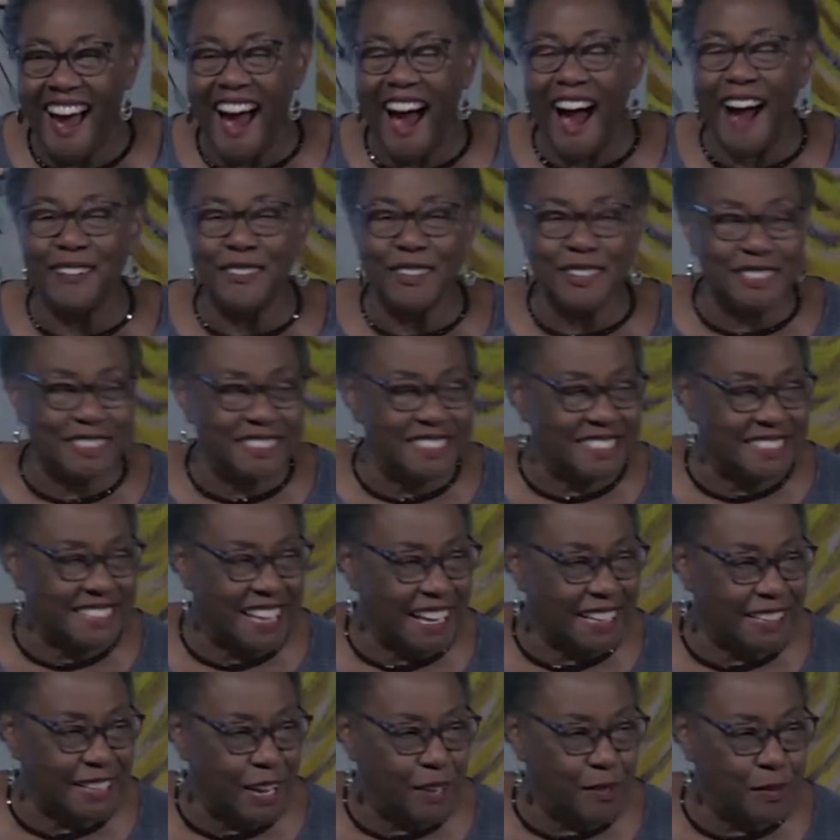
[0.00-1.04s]
I want you to
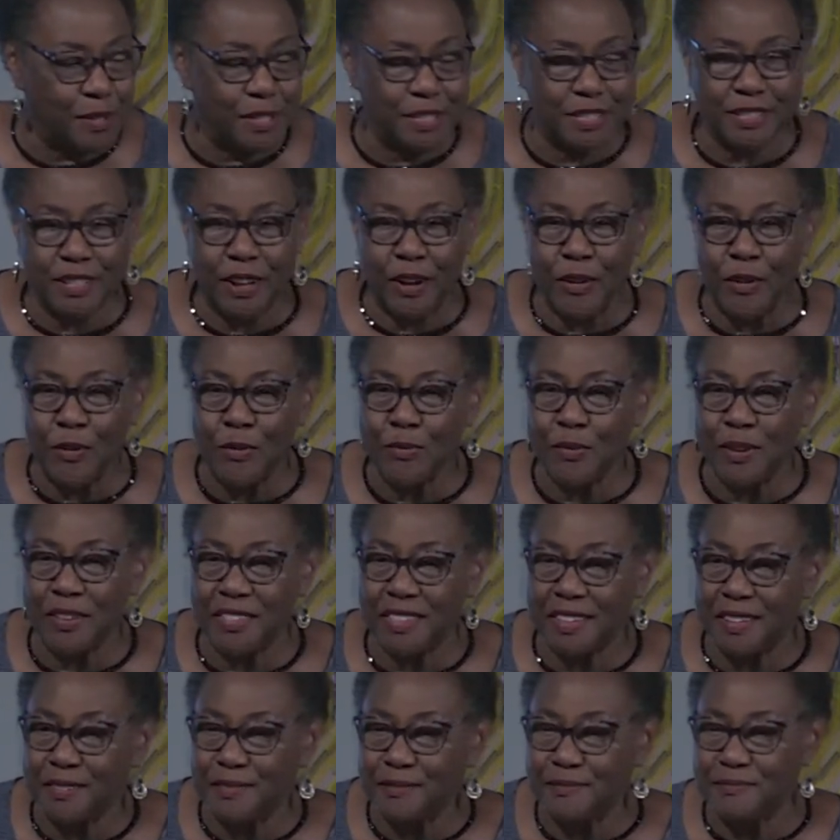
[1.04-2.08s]
take that question home with
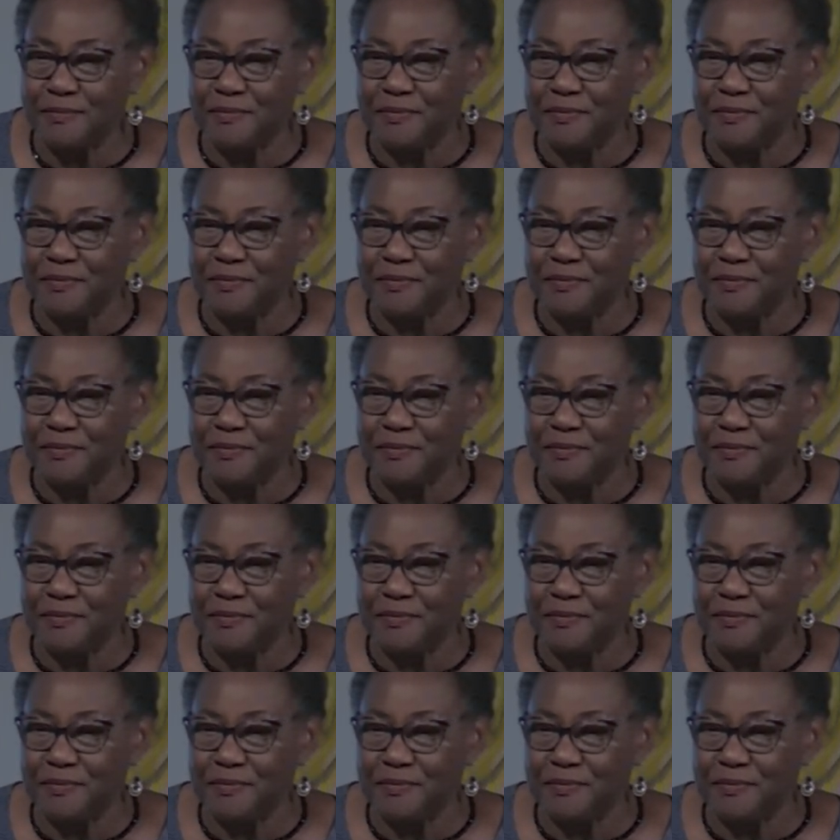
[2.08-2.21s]
you.